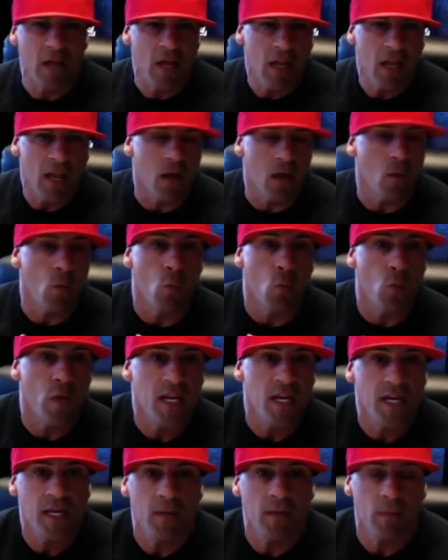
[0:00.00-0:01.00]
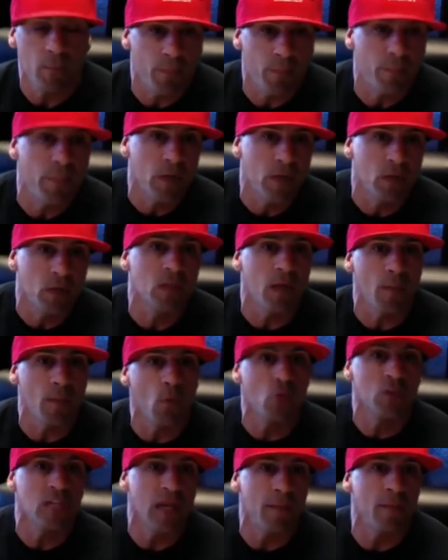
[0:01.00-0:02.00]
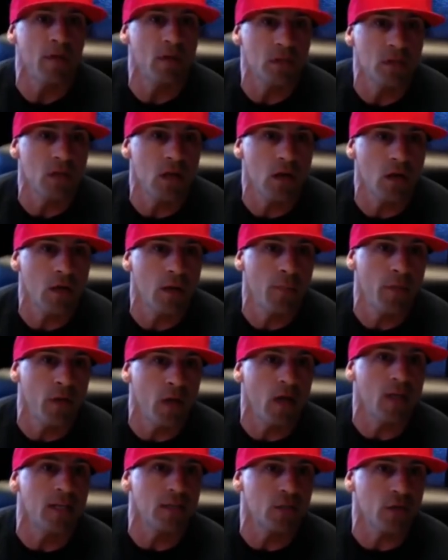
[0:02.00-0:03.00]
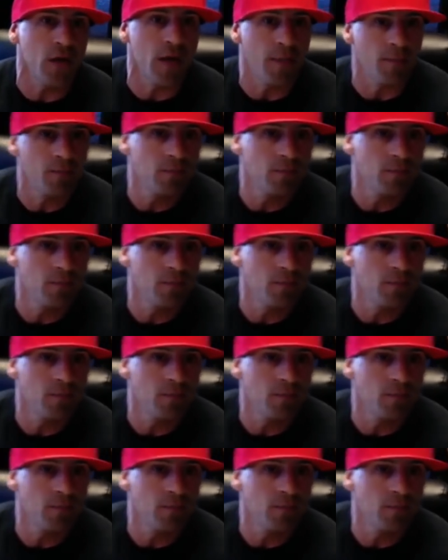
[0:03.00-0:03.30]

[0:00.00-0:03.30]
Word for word: Like we built a multi-million dollar company on Instagram.